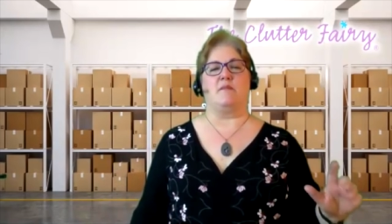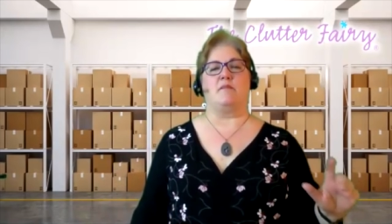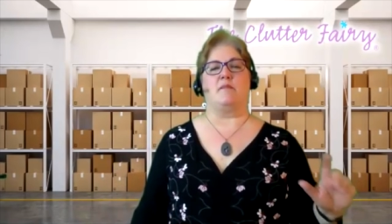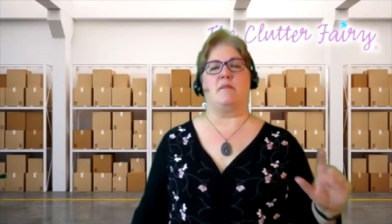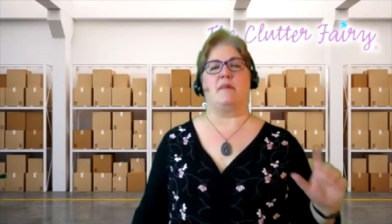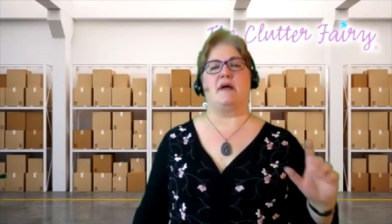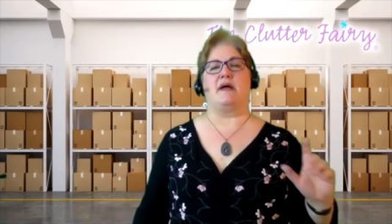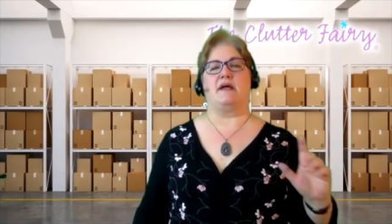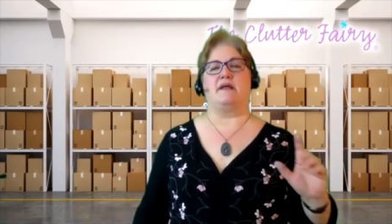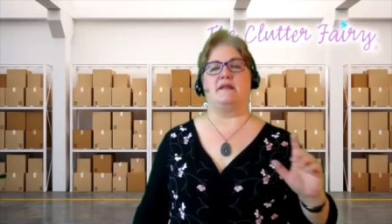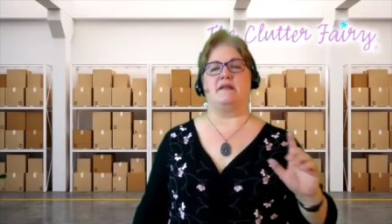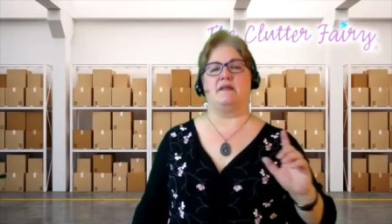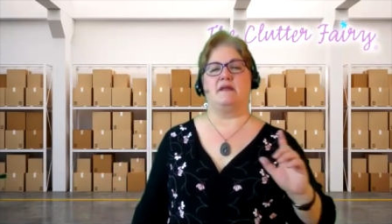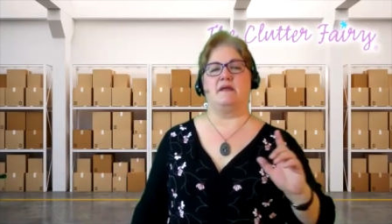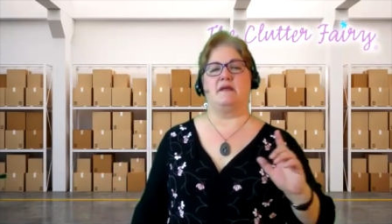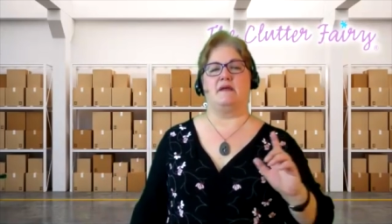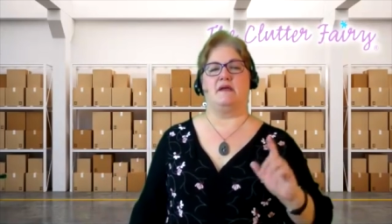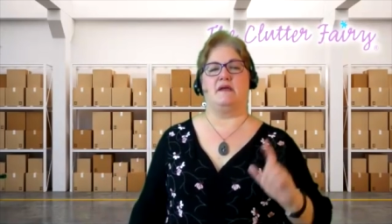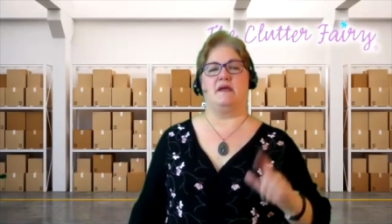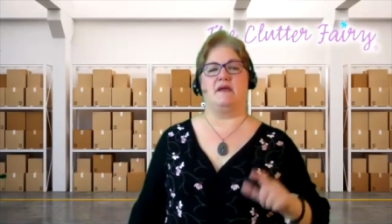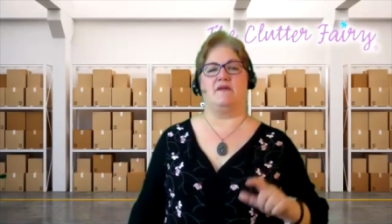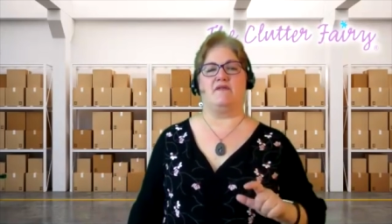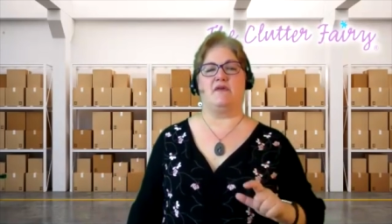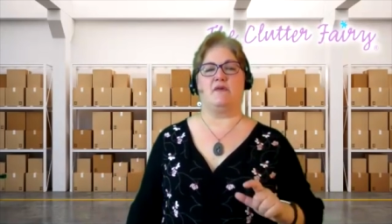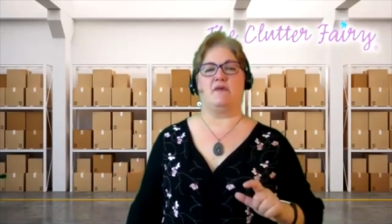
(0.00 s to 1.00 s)
but
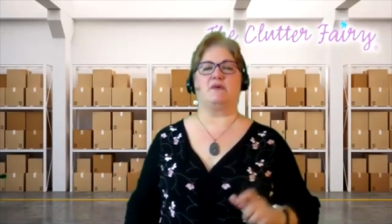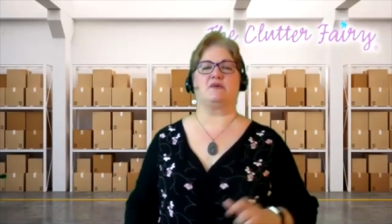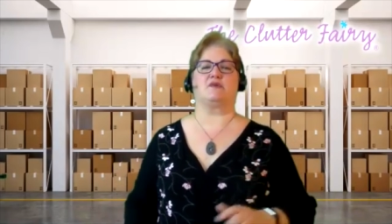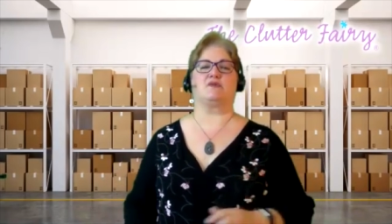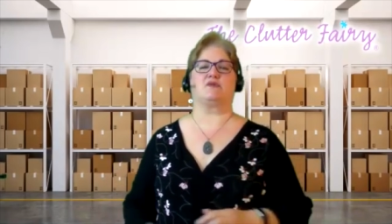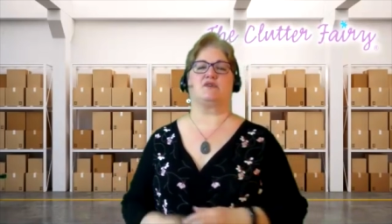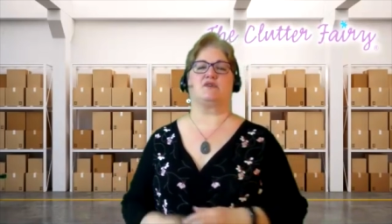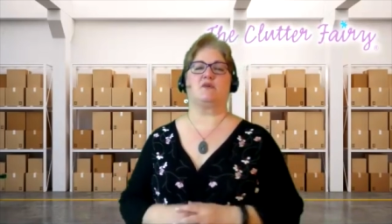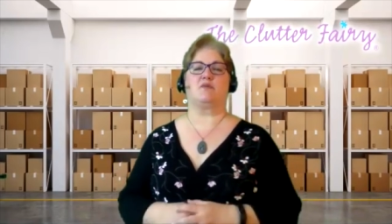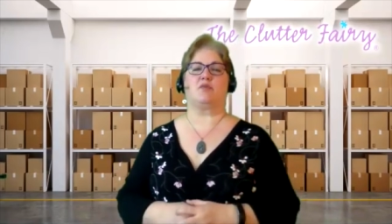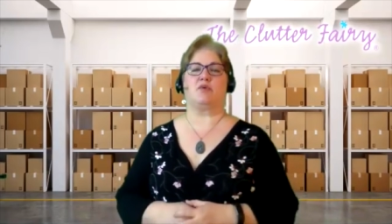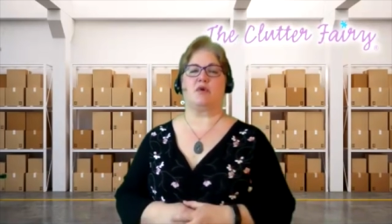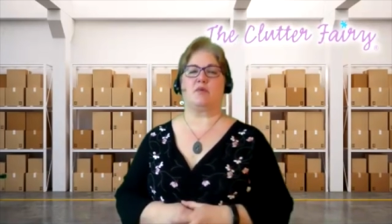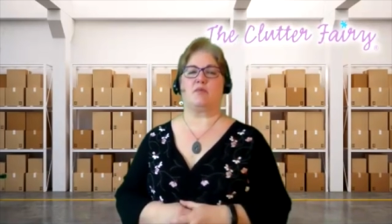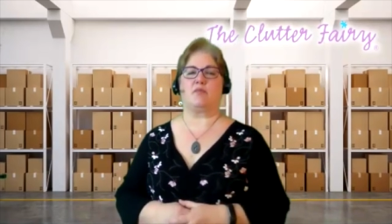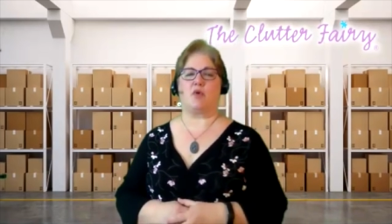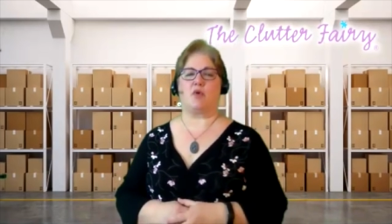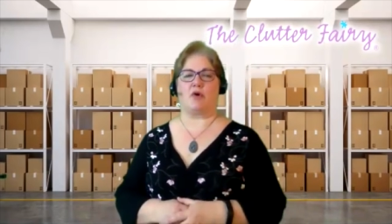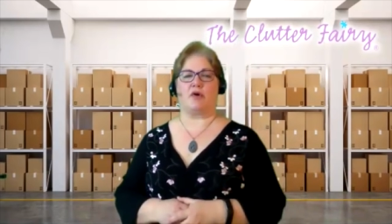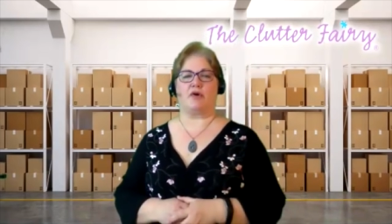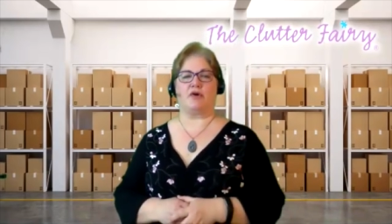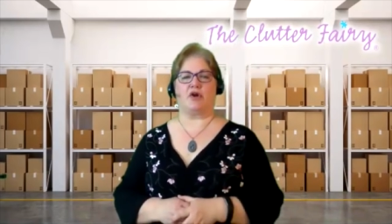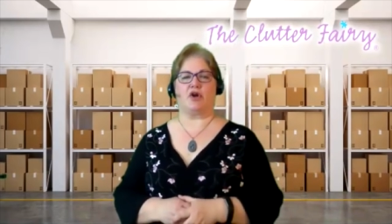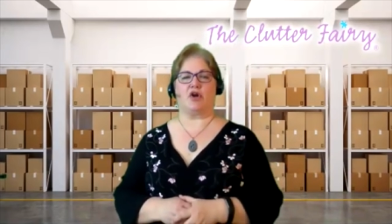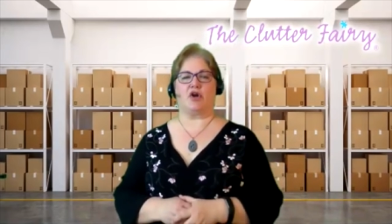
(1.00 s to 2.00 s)
if it was super
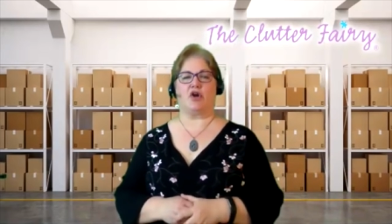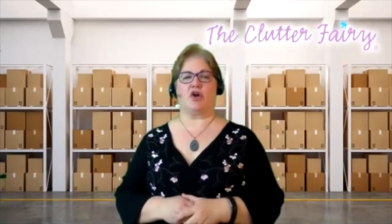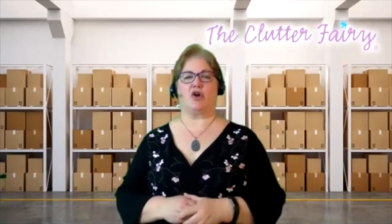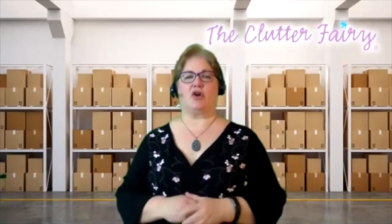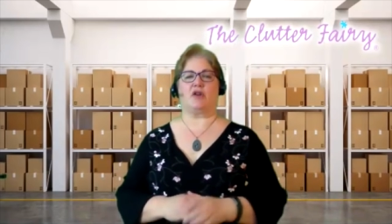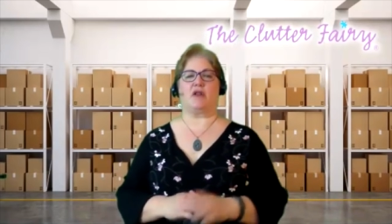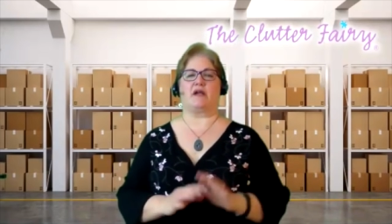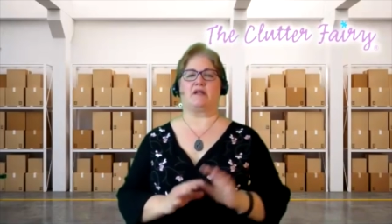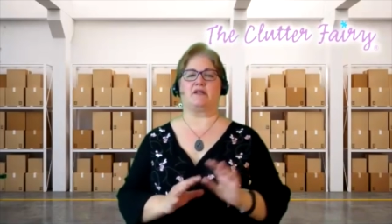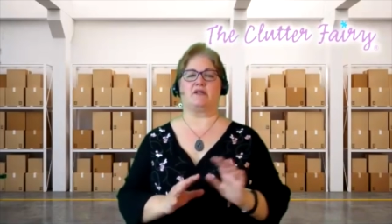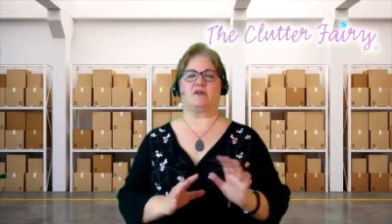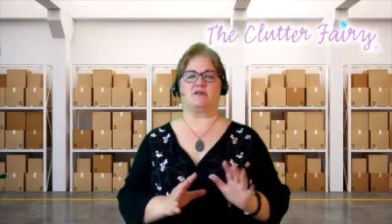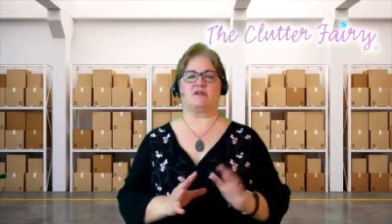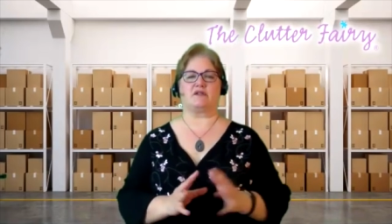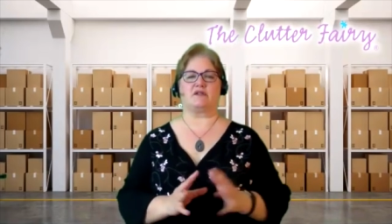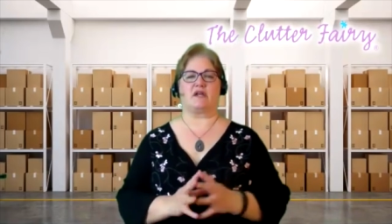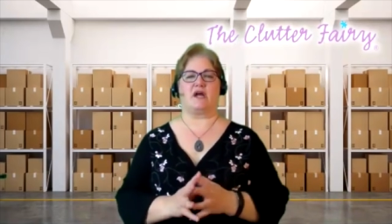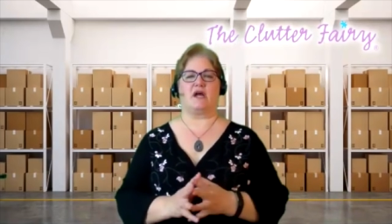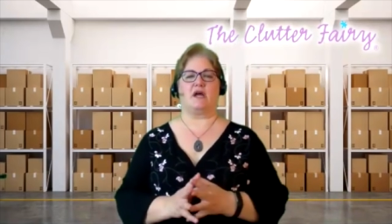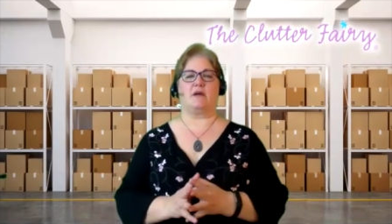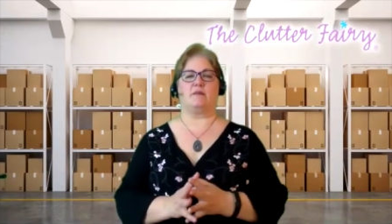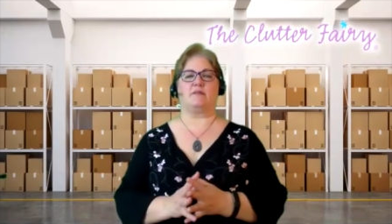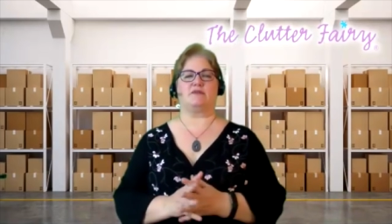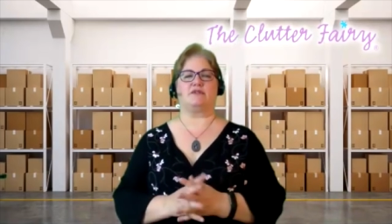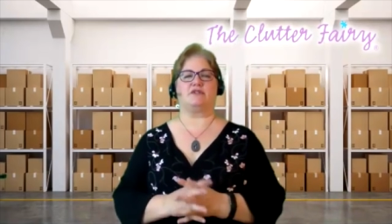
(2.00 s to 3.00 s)
important to her, like those cups,